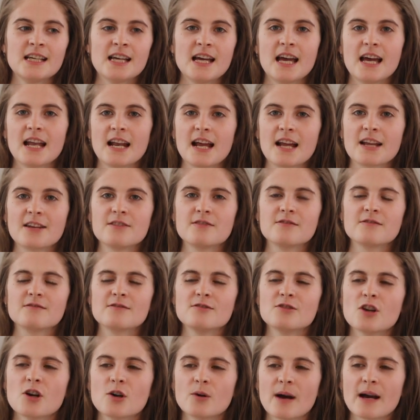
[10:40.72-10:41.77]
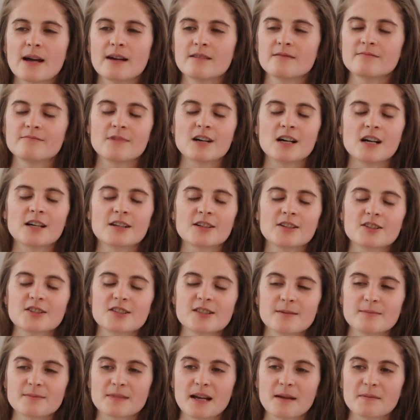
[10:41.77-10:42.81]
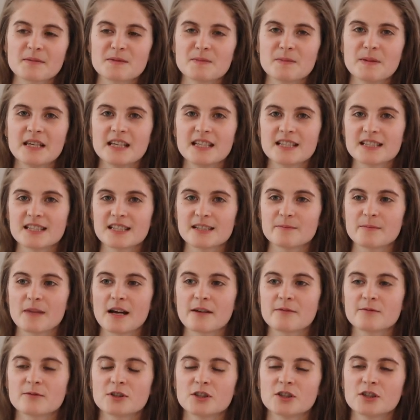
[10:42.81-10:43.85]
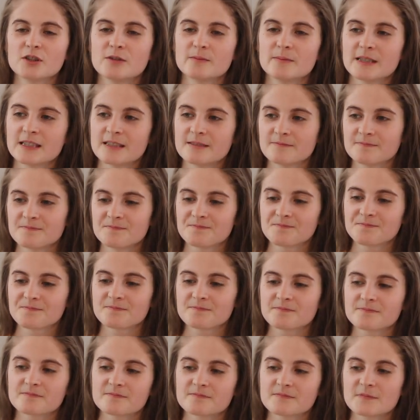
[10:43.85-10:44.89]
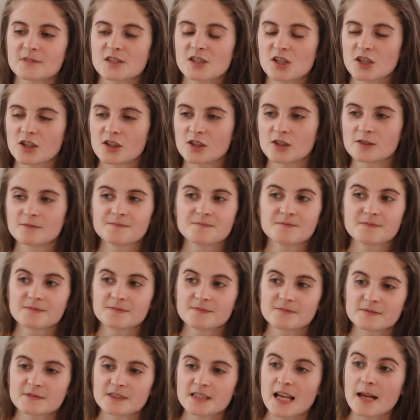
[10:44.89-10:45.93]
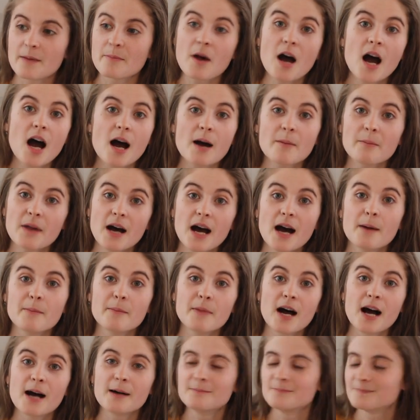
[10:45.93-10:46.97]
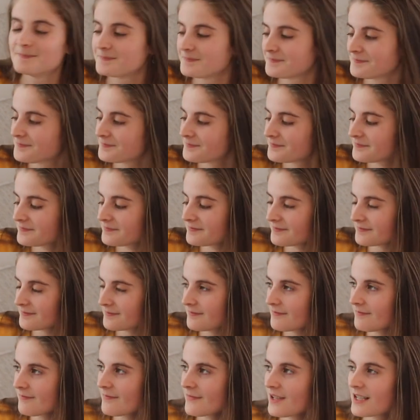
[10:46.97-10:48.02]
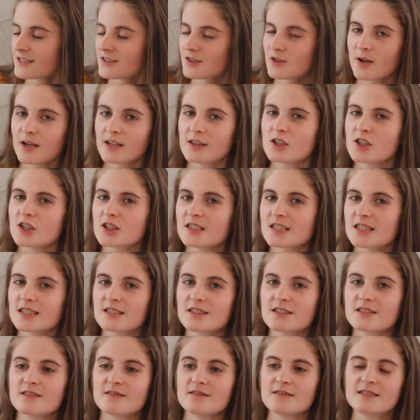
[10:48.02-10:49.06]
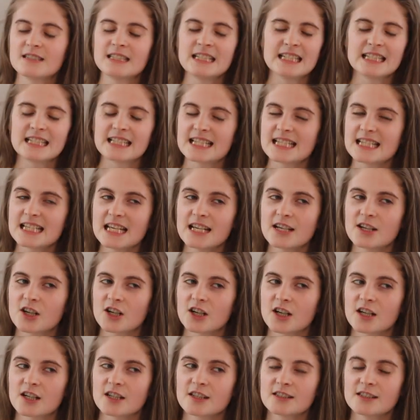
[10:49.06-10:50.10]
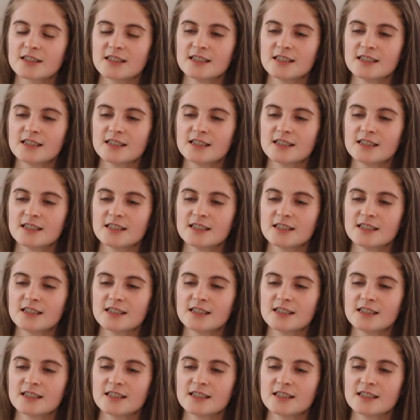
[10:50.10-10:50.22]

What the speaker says: And I know Honor sometimes peeks in my room and she'll say, "Mom, Mom, Mom." And so I looked and didn't see her.